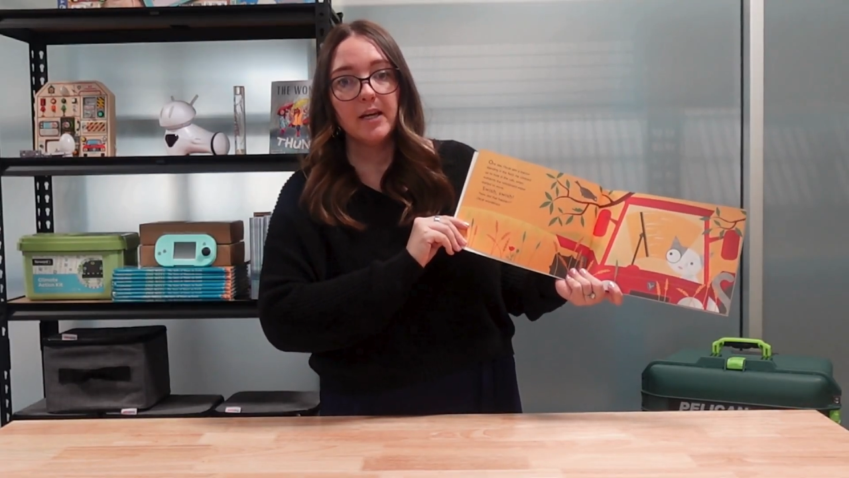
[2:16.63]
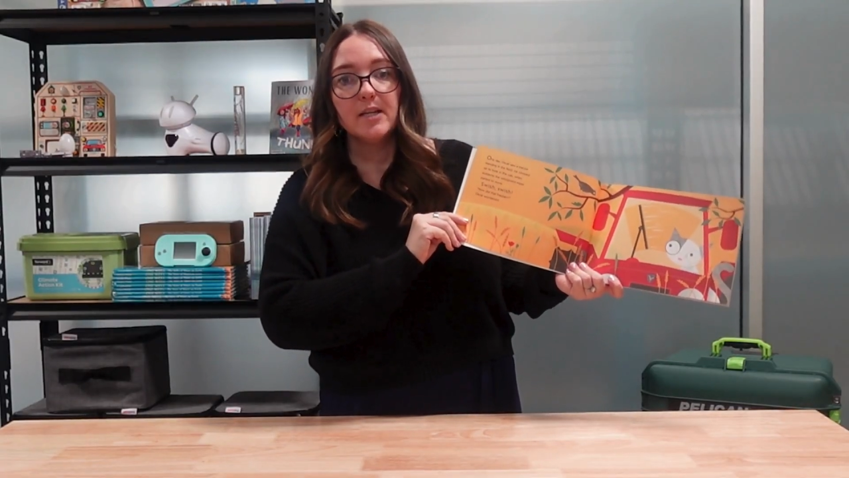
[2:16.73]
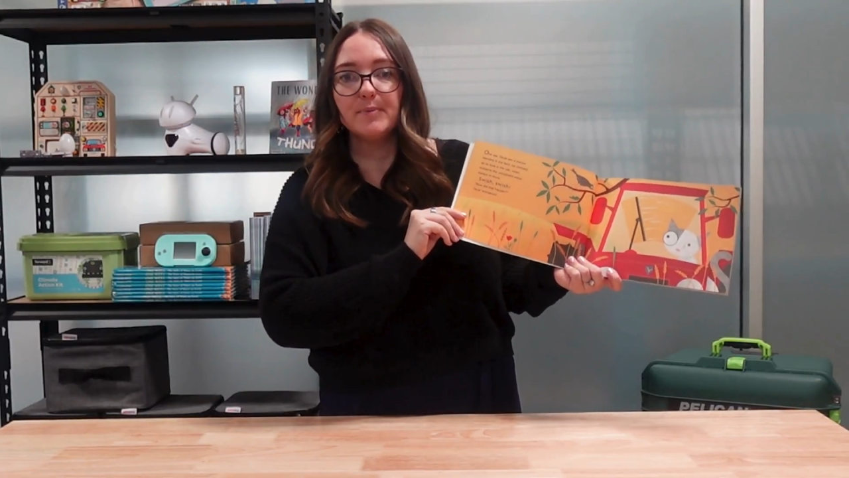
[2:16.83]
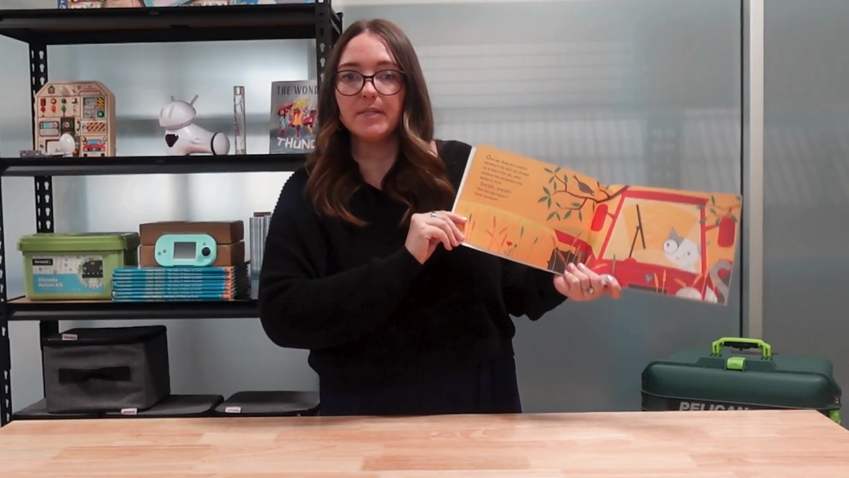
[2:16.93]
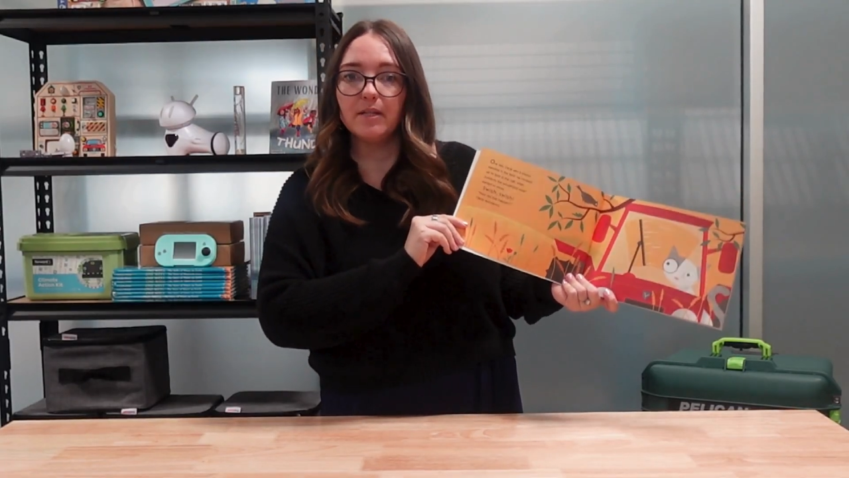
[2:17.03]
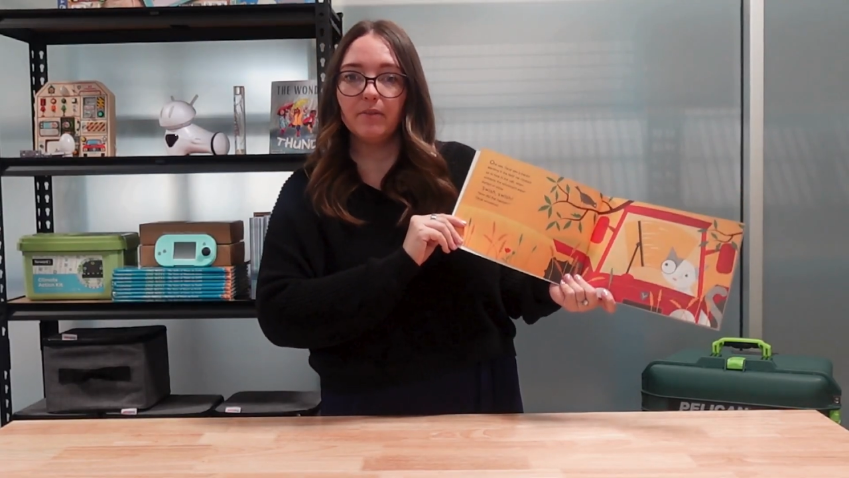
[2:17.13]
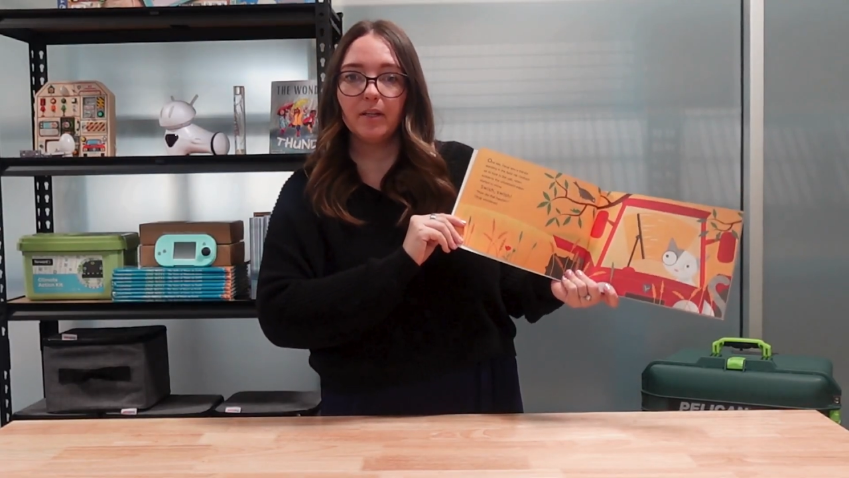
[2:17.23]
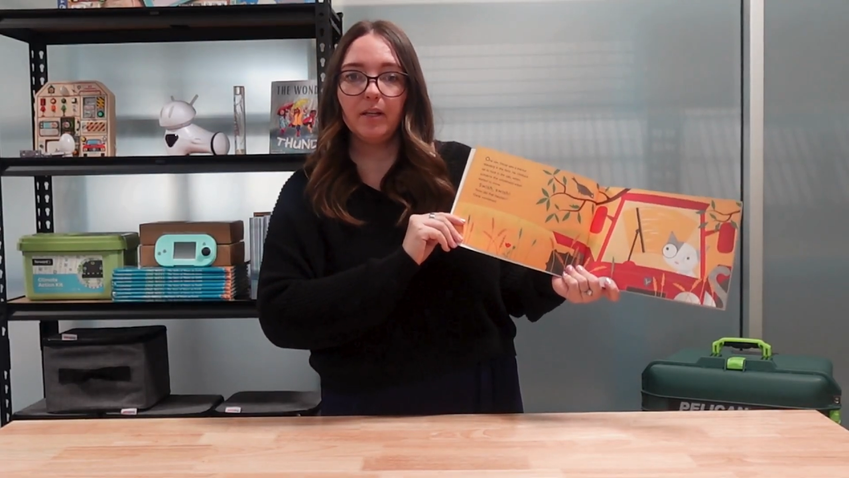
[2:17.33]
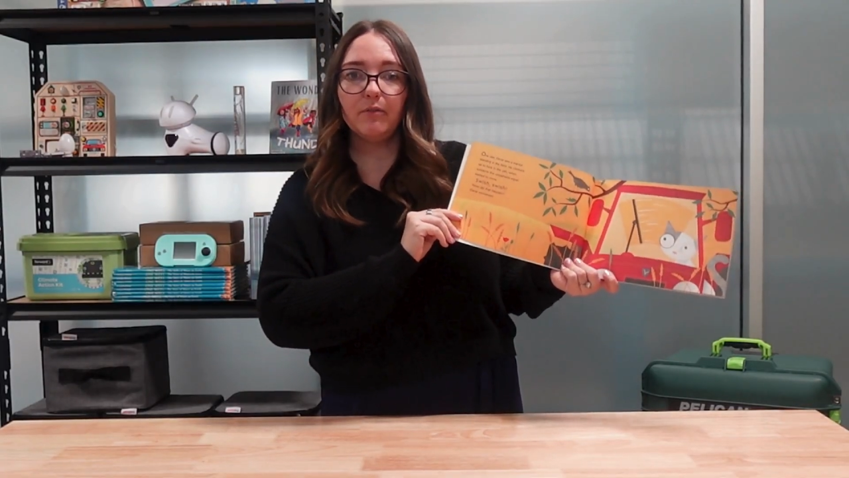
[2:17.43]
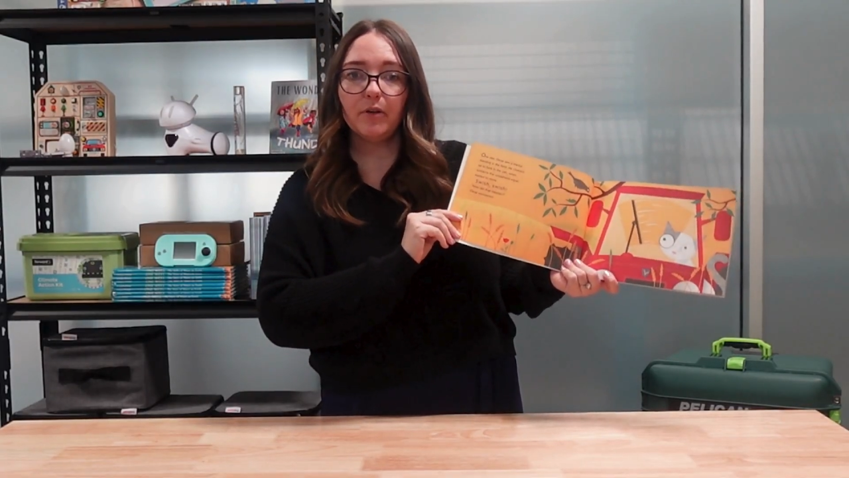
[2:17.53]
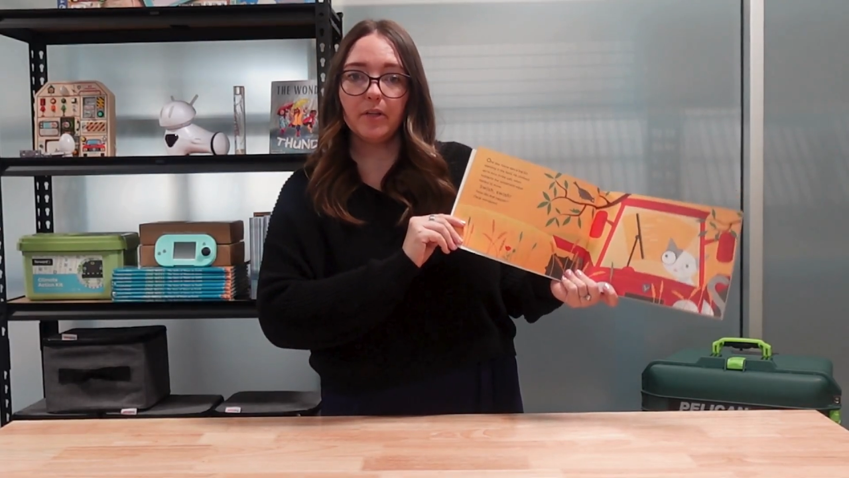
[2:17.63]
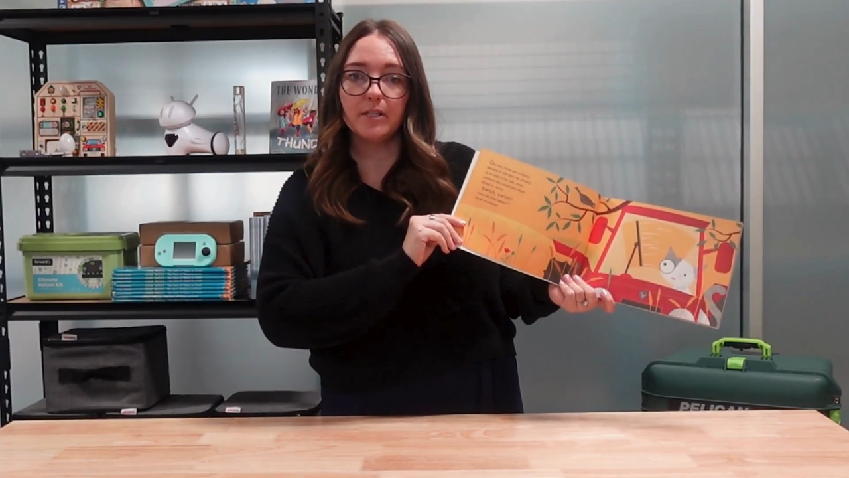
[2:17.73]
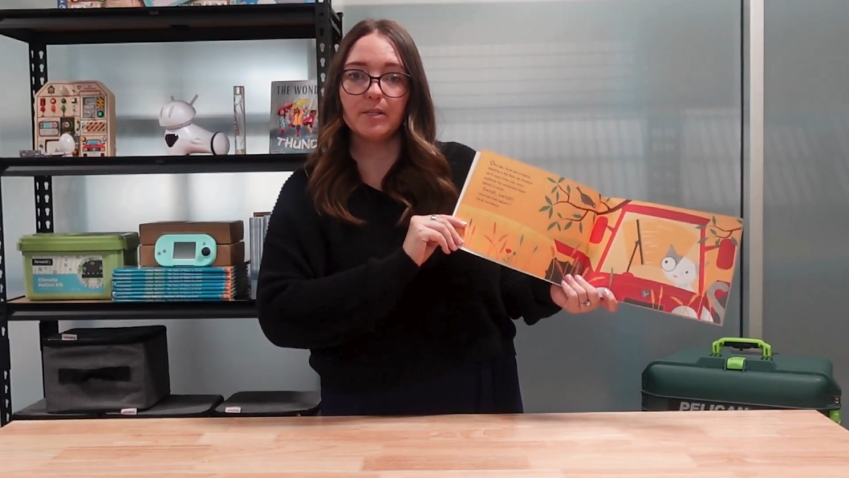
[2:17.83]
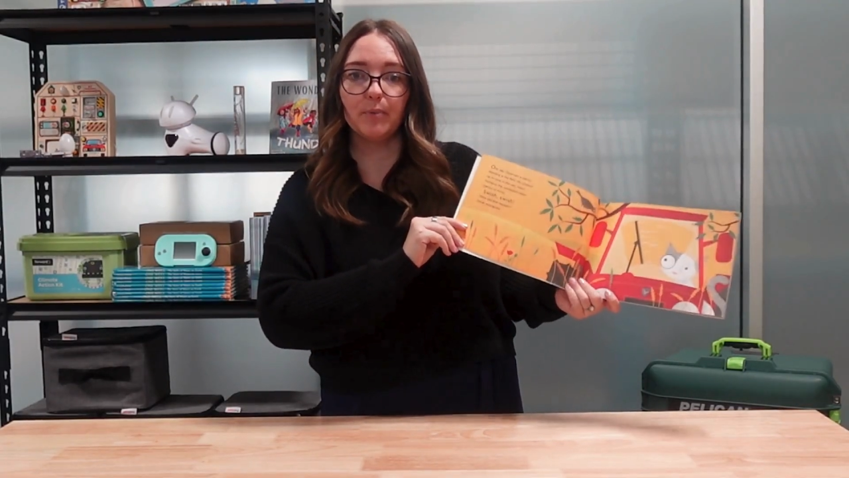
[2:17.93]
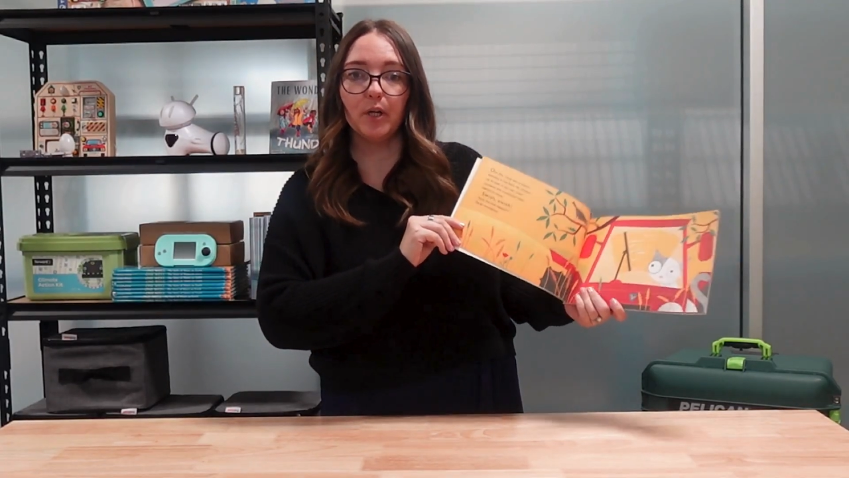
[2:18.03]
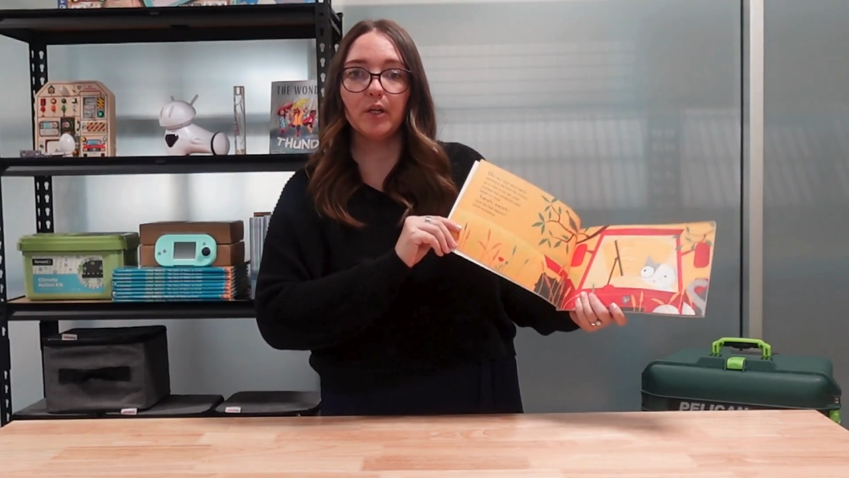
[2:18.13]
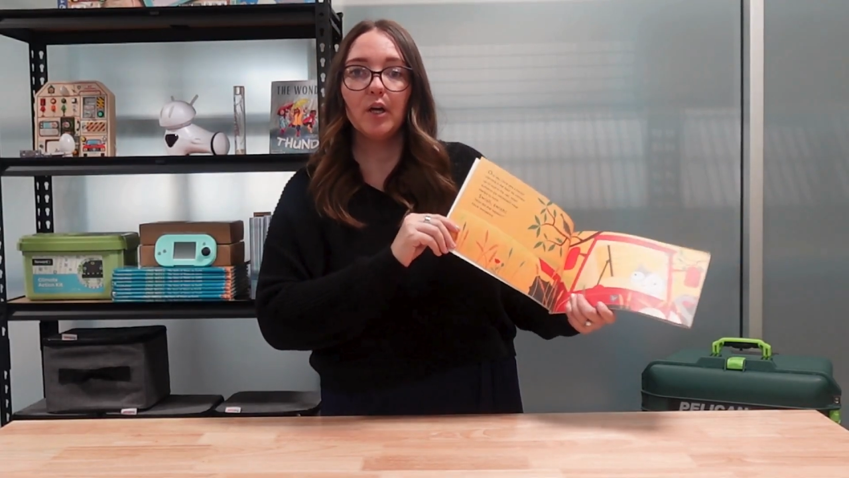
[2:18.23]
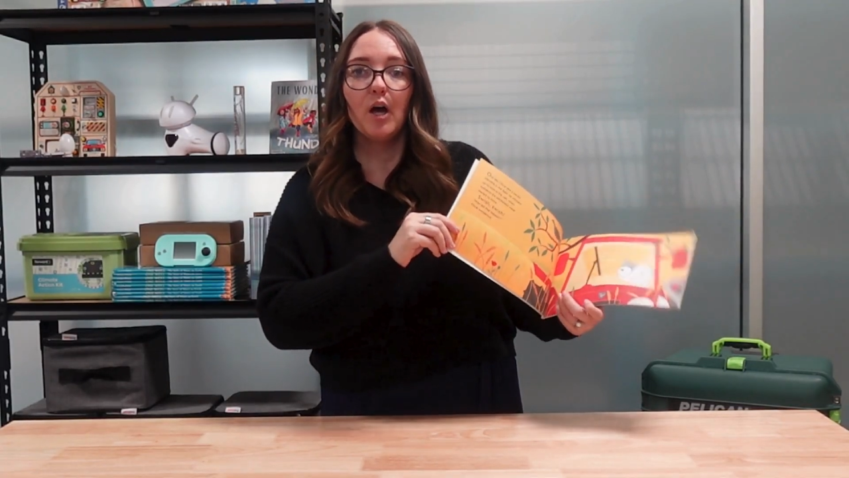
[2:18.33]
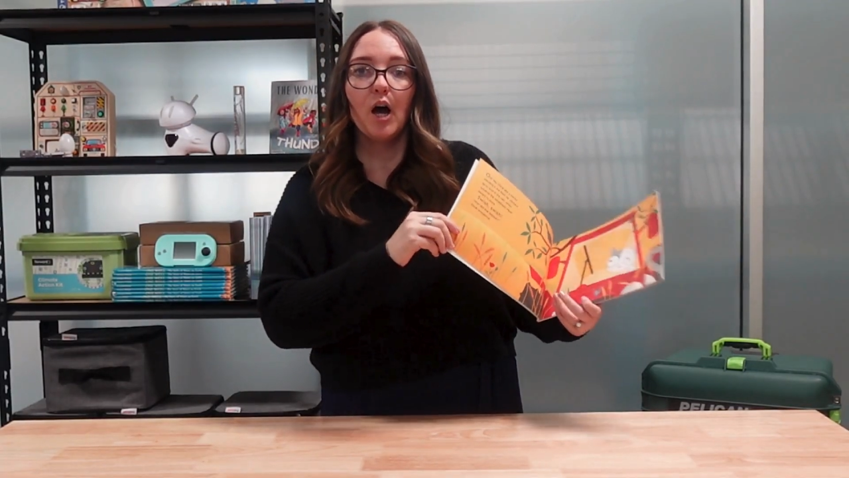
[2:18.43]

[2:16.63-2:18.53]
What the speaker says: Specifically for this book,